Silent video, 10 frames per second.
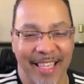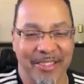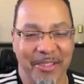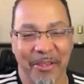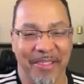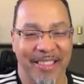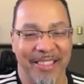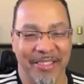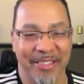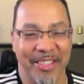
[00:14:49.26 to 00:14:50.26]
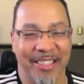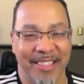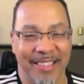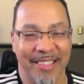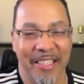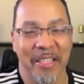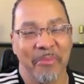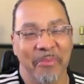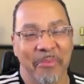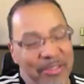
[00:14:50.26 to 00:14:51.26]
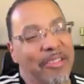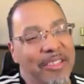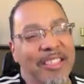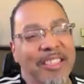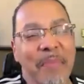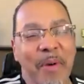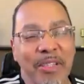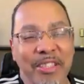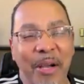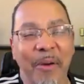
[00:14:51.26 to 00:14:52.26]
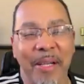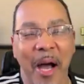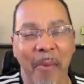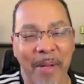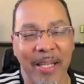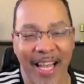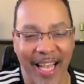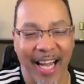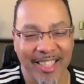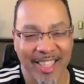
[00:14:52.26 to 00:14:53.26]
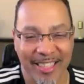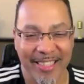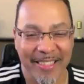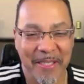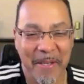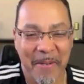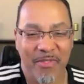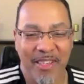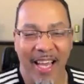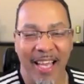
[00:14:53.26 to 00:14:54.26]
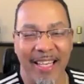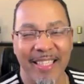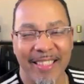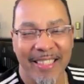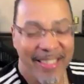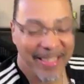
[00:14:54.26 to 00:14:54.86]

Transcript: as thoroughly as you should. But, you know, just keep on showing up and I got you. All right?